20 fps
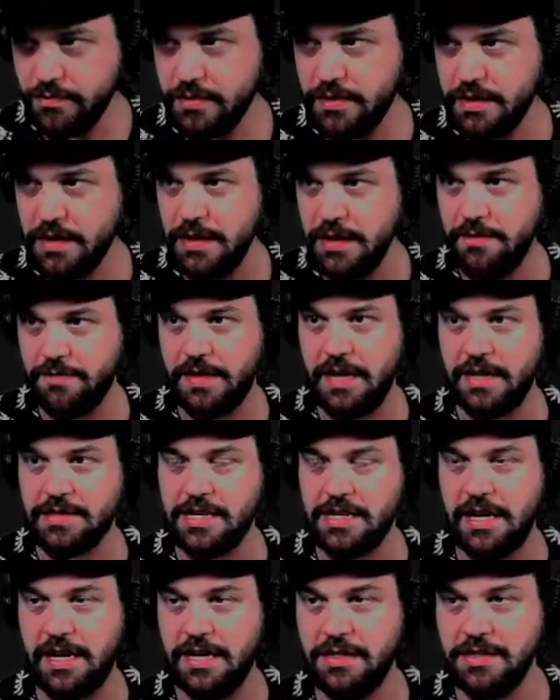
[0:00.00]
If that's
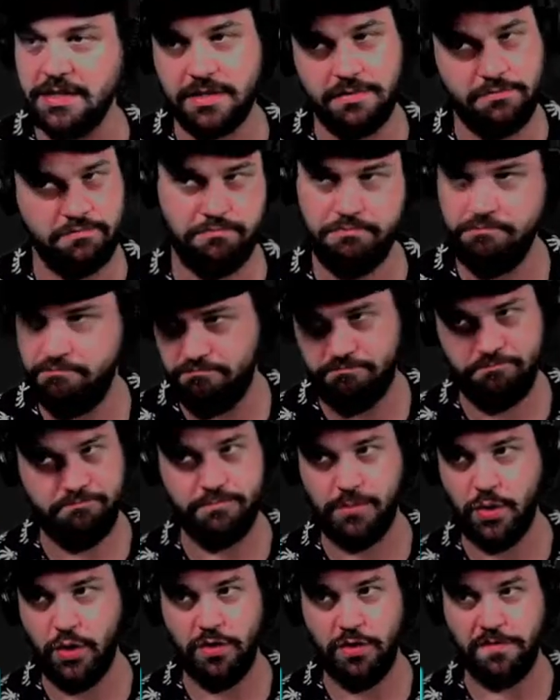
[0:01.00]
a hint,
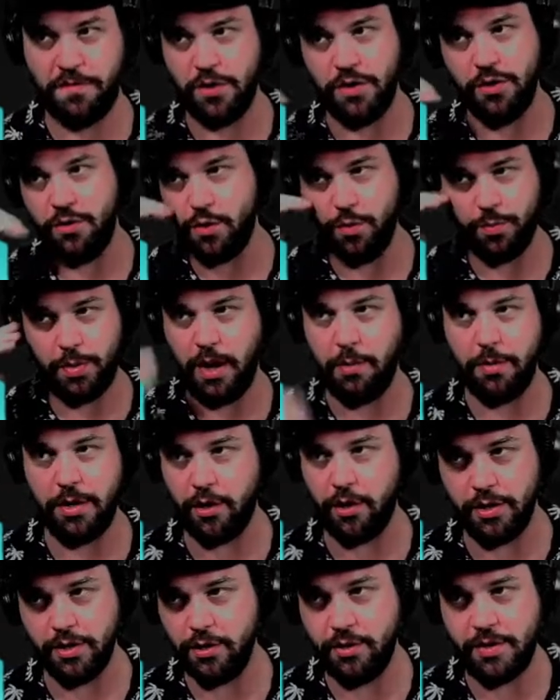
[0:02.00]
good for you. You probably
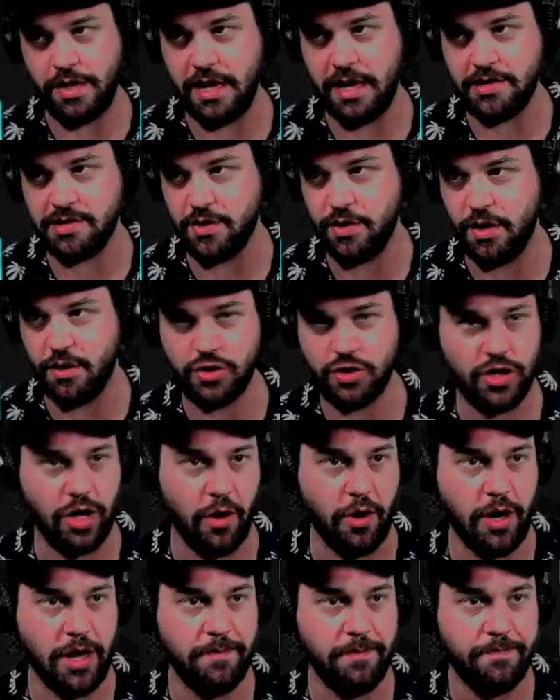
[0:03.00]
already knew the answer, though.
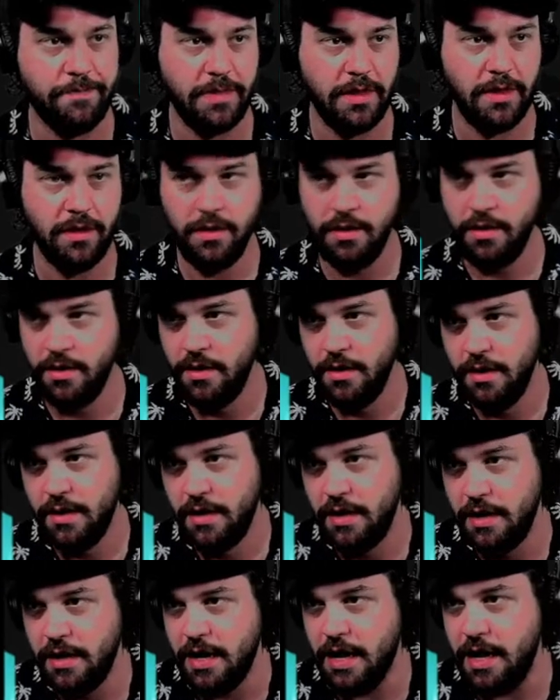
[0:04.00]
Show it.
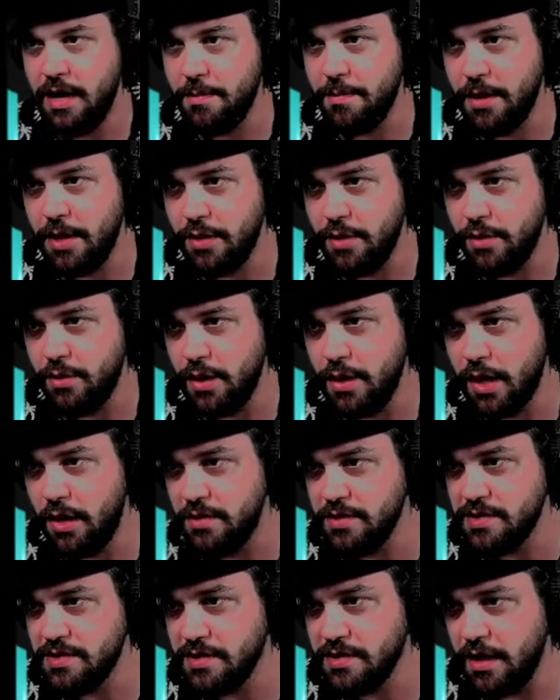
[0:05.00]
Anybody who
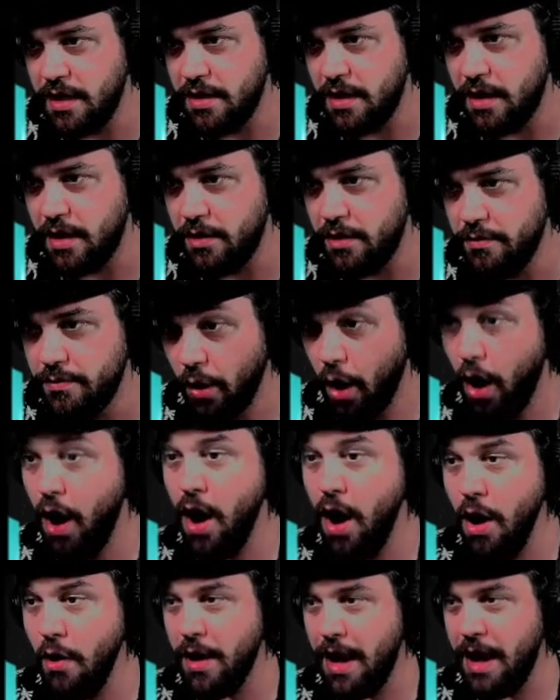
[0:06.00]
knows, I know.
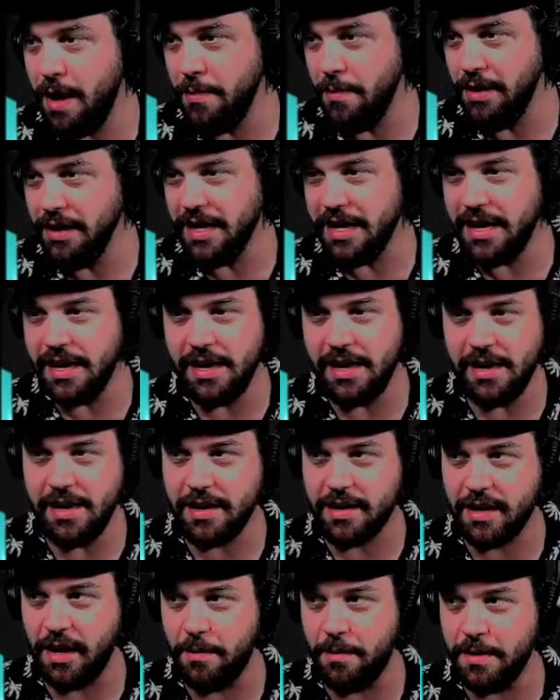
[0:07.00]
Oh, Emily
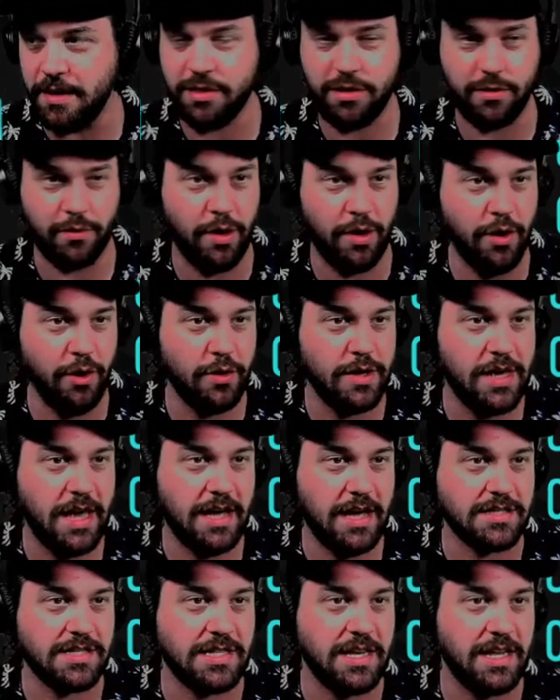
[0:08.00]
coming through.
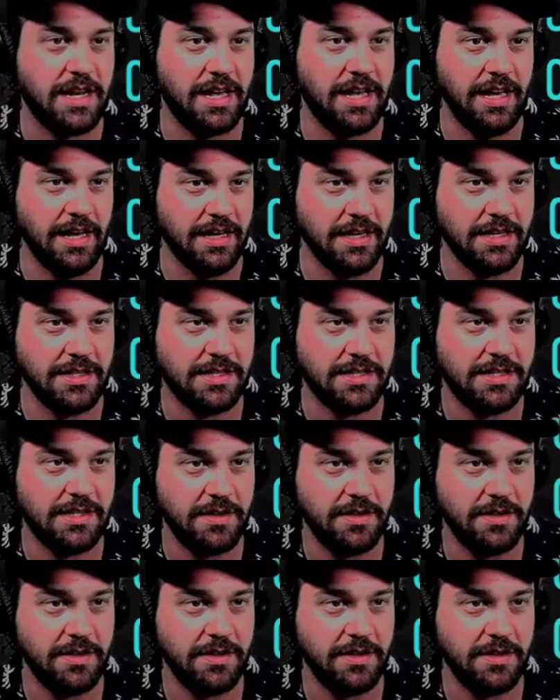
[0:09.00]
Yes, it is